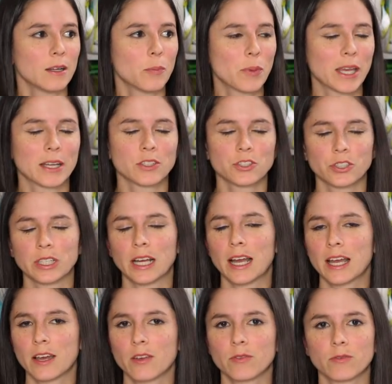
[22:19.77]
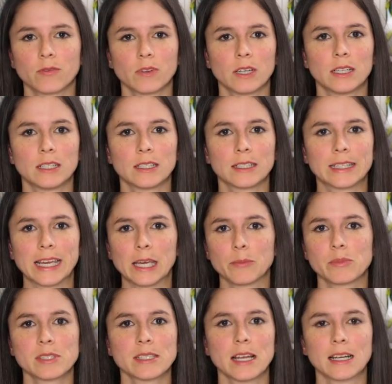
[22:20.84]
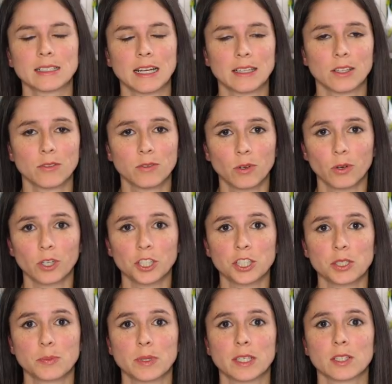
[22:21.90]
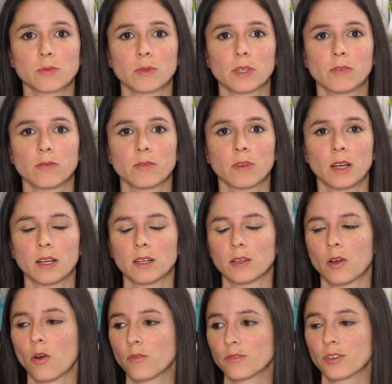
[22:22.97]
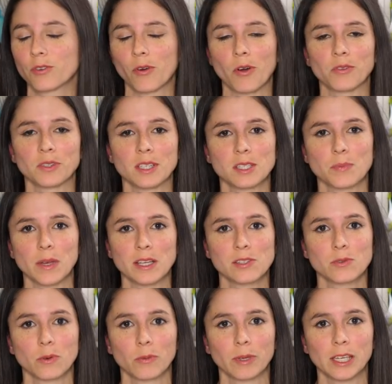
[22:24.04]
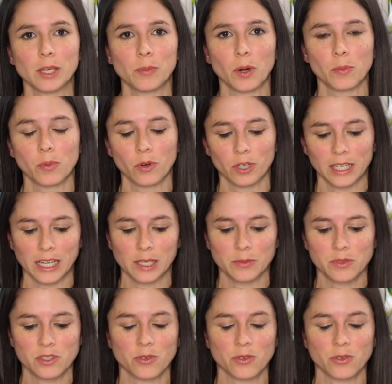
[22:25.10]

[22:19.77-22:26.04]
a pantry. I have uh, games stacked on the floor just because we've uh, overgrown the space where we keep our board games.